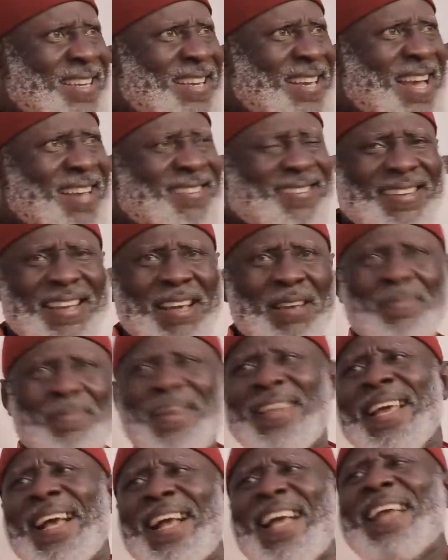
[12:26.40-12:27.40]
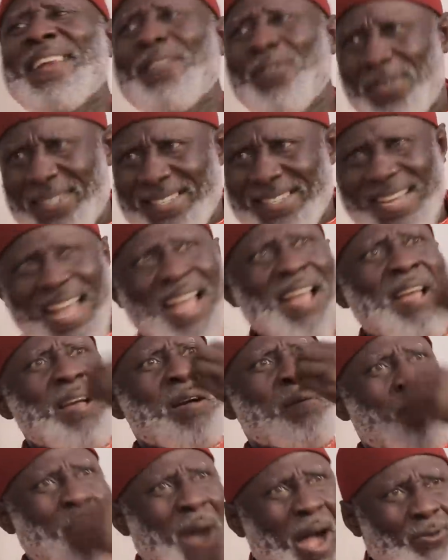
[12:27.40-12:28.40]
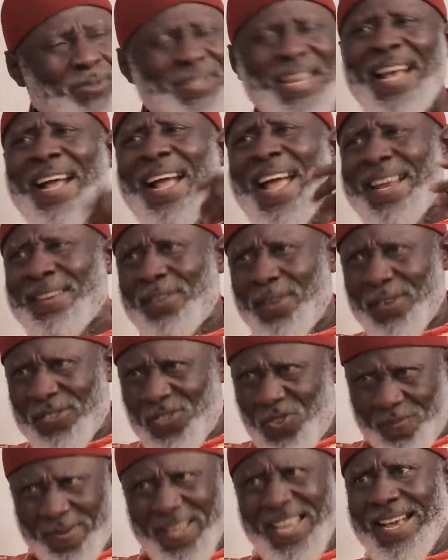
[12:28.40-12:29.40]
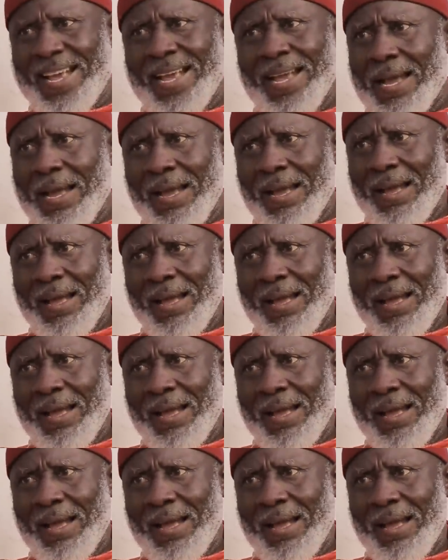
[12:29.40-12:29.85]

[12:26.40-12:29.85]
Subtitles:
ears, but they cannot hear. Mouth, they cannot speak.